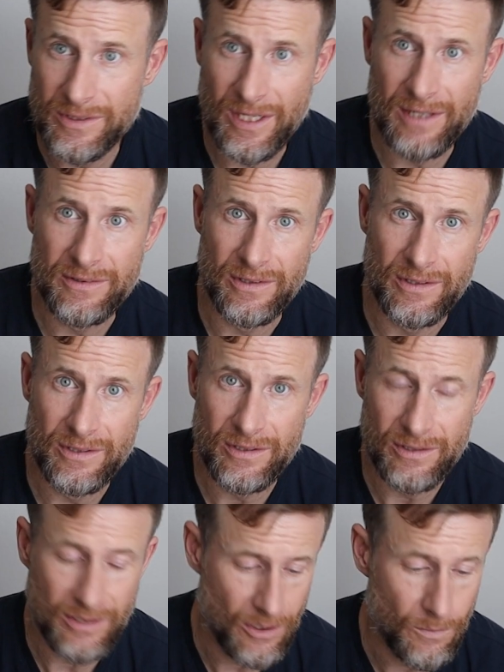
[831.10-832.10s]

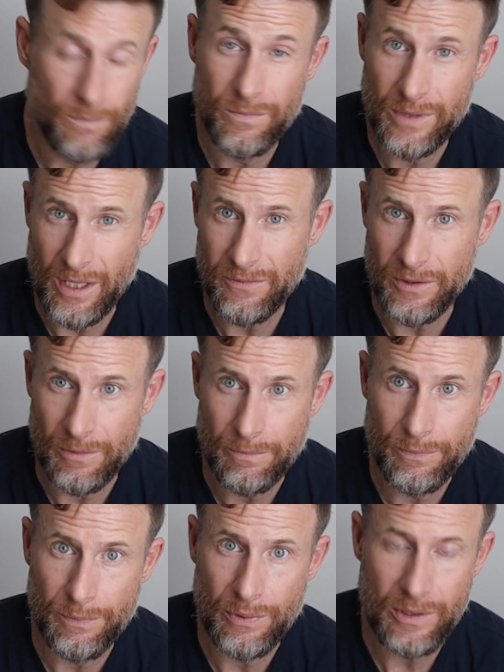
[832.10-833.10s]
Texas, you know, covered a
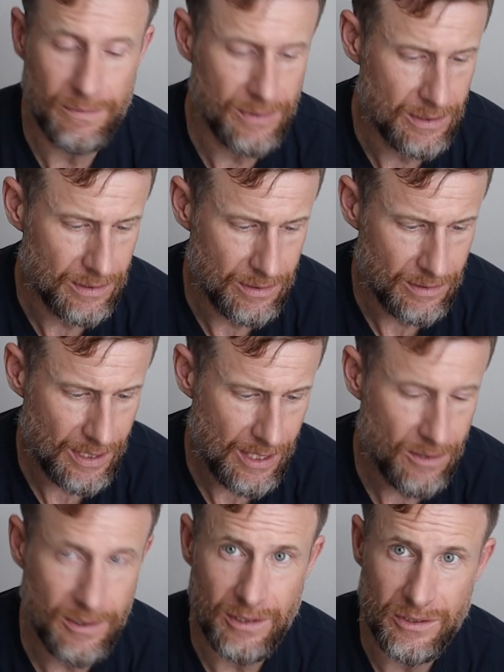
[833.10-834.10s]
pretty big
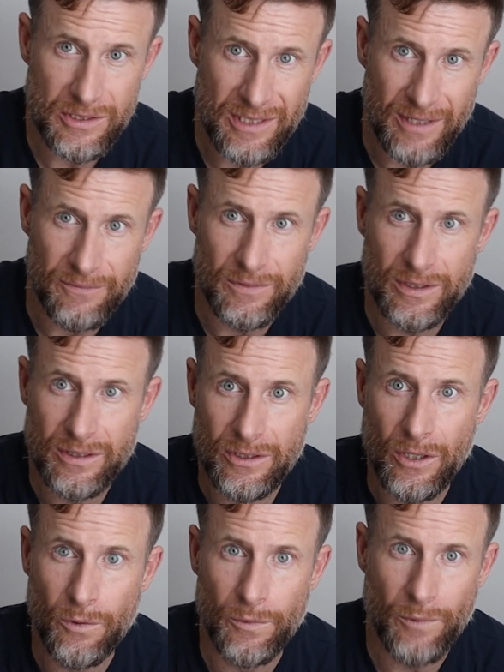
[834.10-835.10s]
area, just kind of
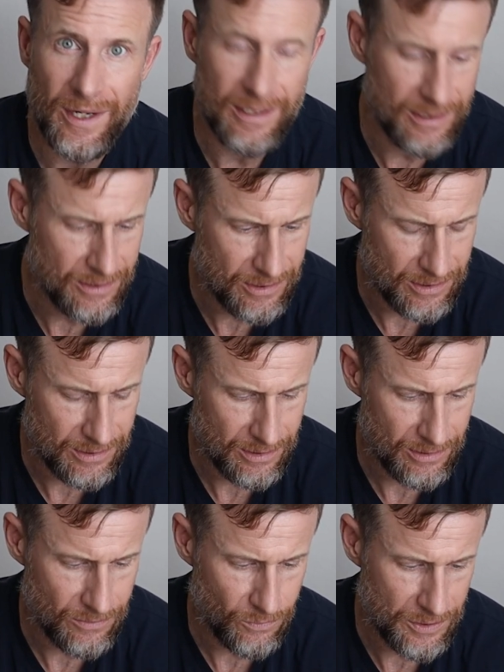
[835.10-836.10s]
going right into
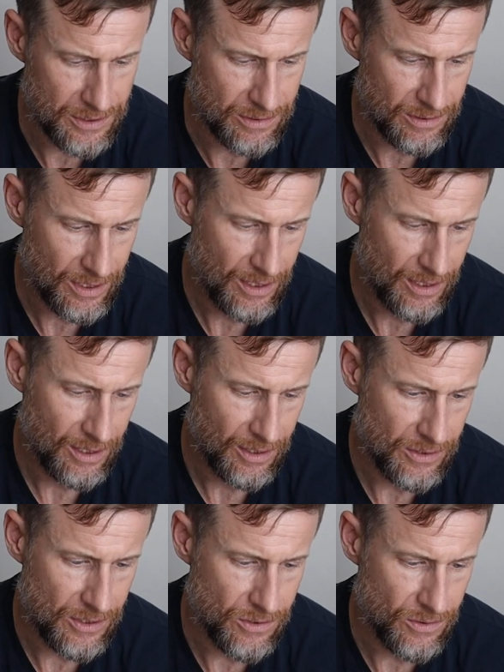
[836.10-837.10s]

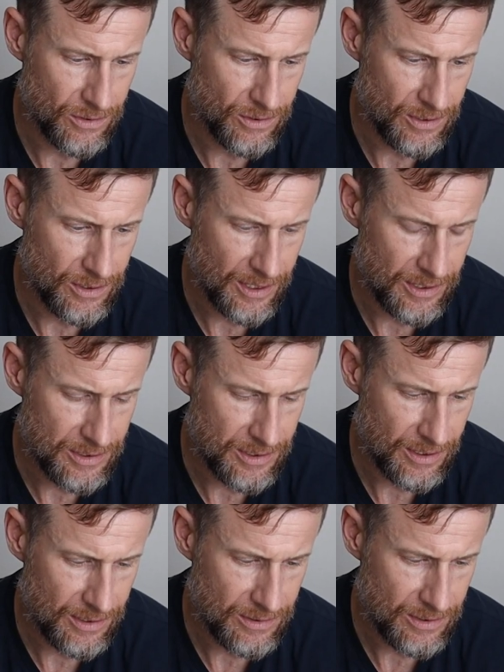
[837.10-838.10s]
the United
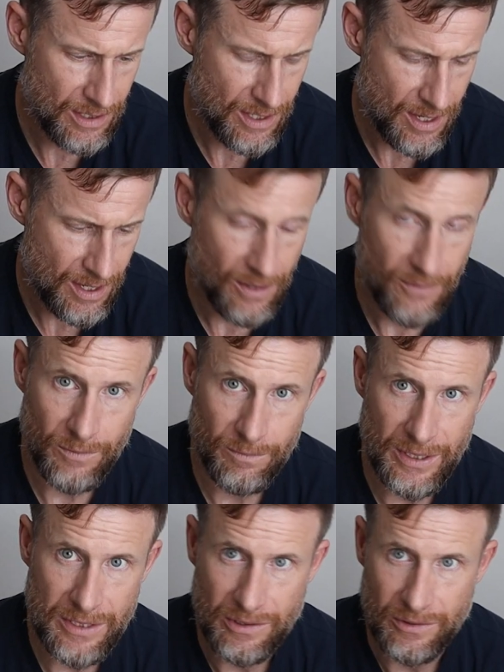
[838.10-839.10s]
States,
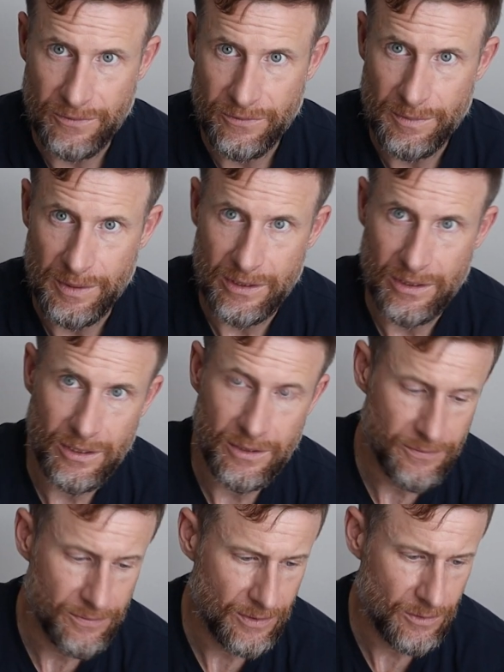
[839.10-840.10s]
basically from the
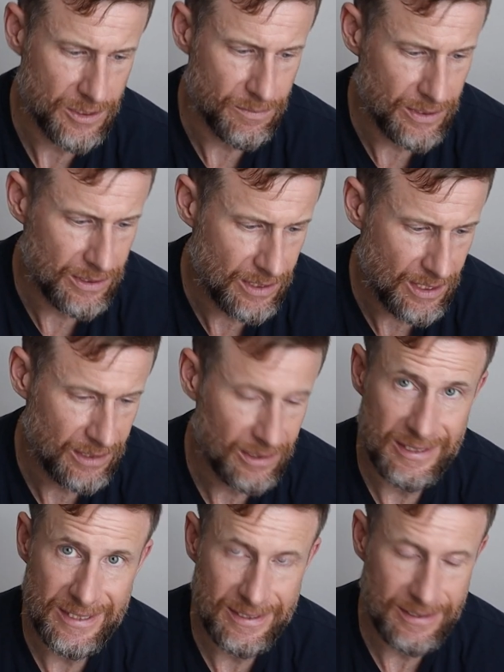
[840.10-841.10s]
Gulf. There was a big
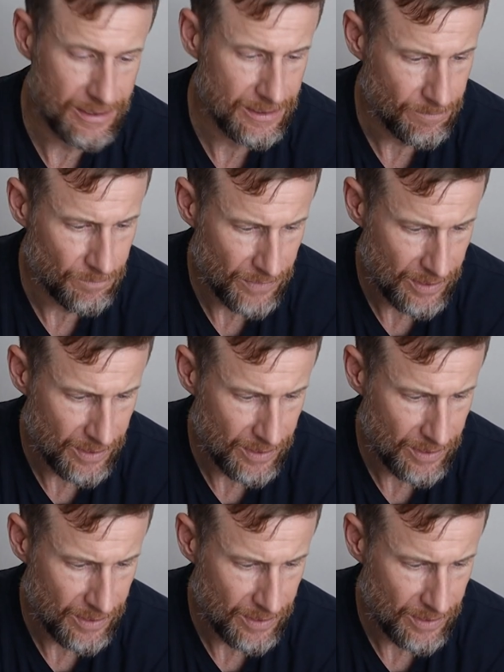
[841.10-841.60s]
inland sea.